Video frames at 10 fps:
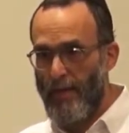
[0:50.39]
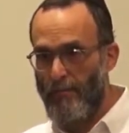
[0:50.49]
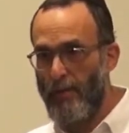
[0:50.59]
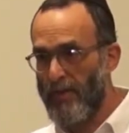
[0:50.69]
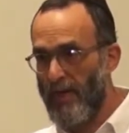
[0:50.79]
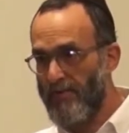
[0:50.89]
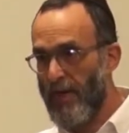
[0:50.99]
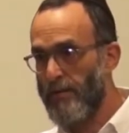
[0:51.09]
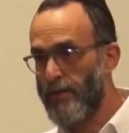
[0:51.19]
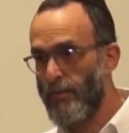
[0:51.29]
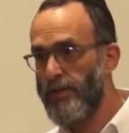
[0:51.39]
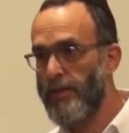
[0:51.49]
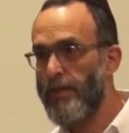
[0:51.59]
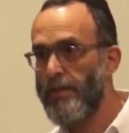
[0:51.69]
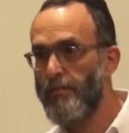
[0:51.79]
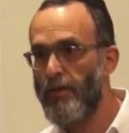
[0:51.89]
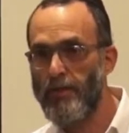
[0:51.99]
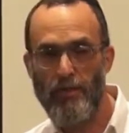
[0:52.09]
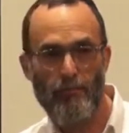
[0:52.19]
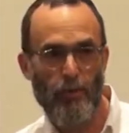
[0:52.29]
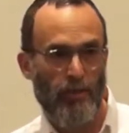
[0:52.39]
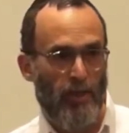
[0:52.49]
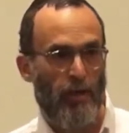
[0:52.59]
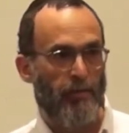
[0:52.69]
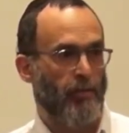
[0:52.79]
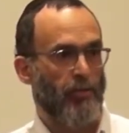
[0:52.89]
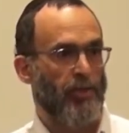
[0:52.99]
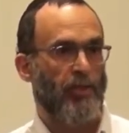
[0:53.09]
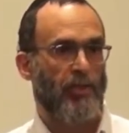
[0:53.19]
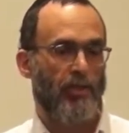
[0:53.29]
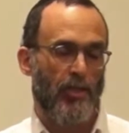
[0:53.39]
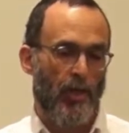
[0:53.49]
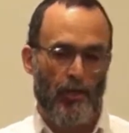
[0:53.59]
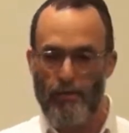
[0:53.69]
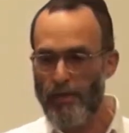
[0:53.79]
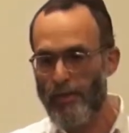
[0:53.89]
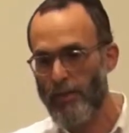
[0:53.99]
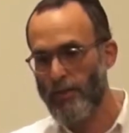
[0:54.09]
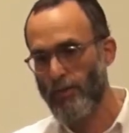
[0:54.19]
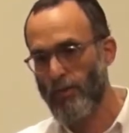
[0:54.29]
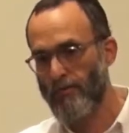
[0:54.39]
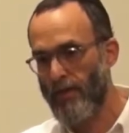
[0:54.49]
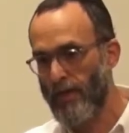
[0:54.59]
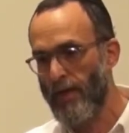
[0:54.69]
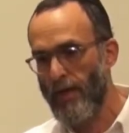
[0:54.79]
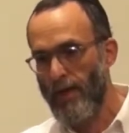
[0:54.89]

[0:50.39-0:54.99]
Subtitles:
People have characteristics, but to put the characteristics together in sort of a